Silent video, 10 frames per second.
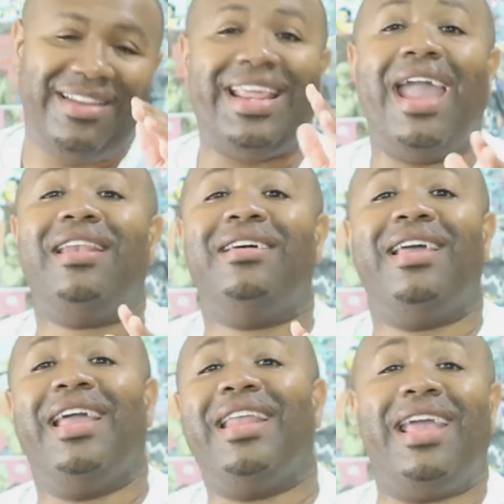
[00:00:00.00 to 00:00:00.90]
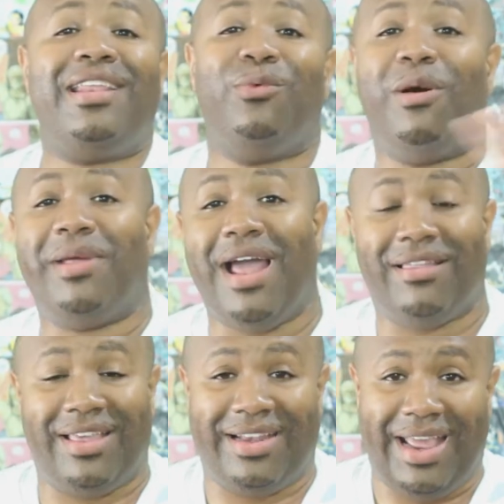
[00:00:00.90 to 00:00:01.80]
Dana and any woman
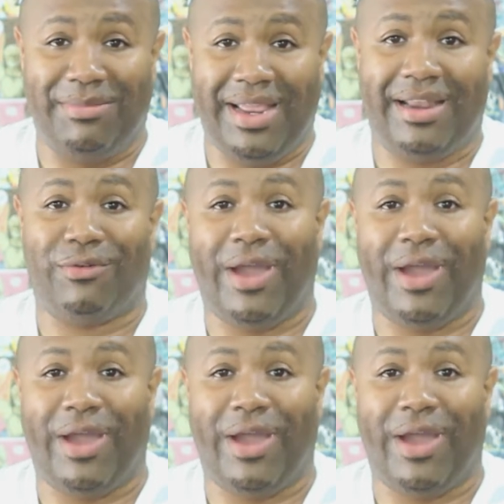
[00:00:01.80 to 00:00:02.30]
out there named Dana